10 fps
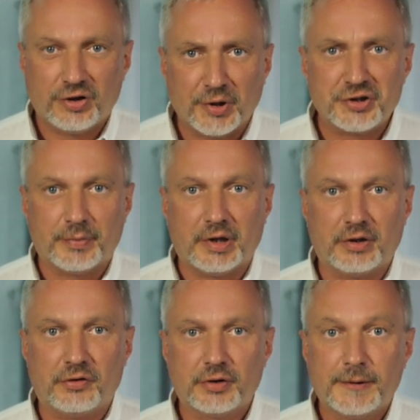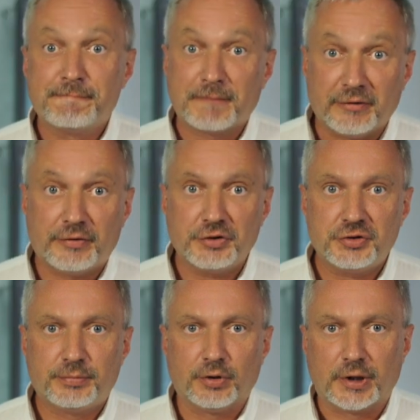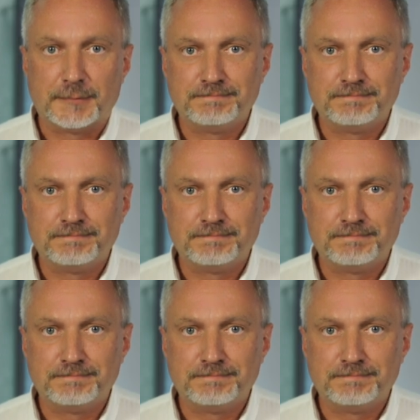much maintenance and function poorly.